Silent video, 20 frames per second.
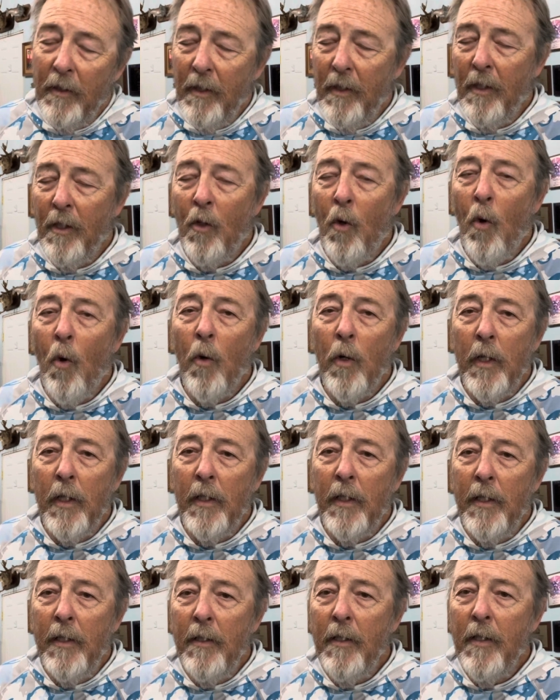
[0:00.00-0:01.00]

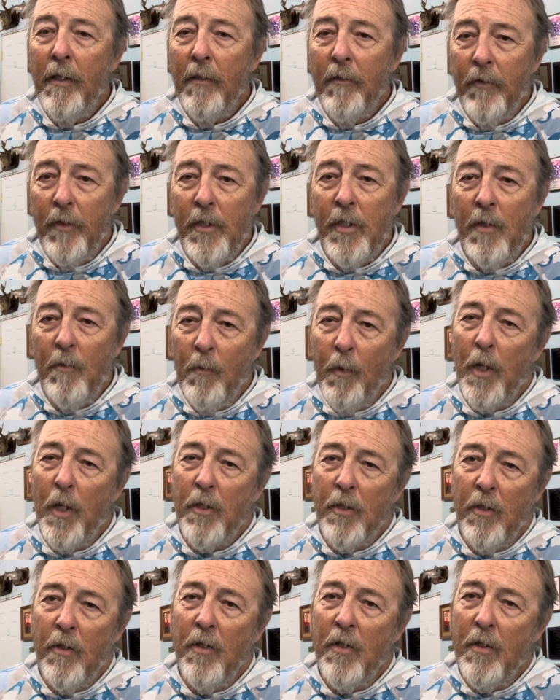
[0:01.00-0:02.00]
Accordingly, fishing
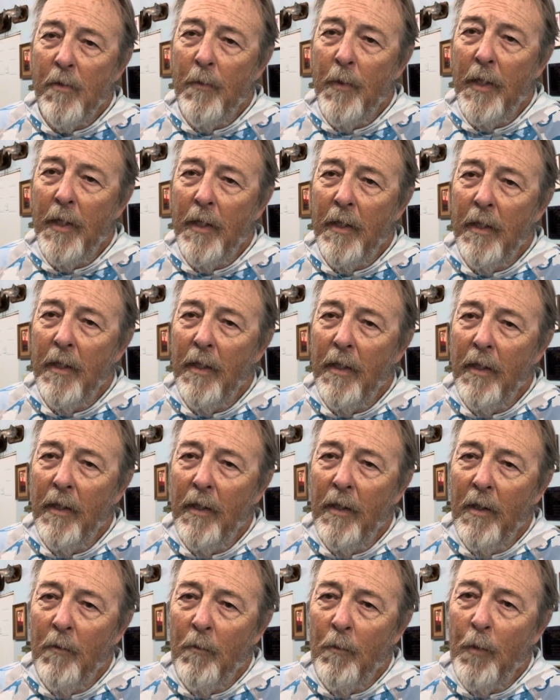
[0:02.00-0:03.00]
pressure has been
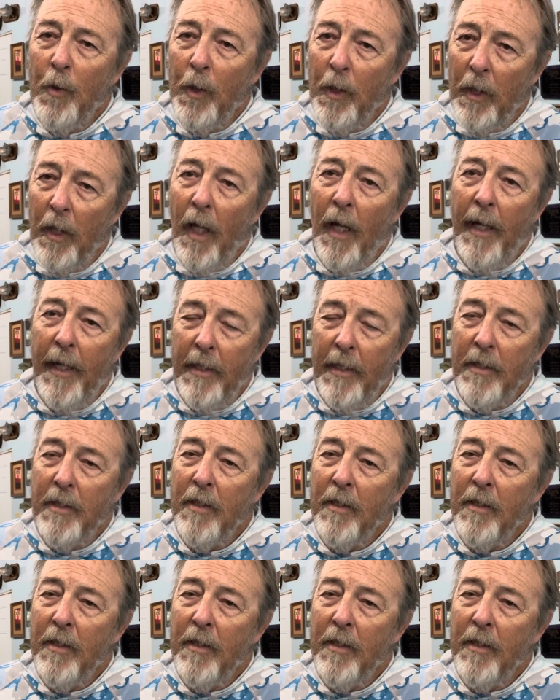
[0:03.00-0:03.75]
pretty light.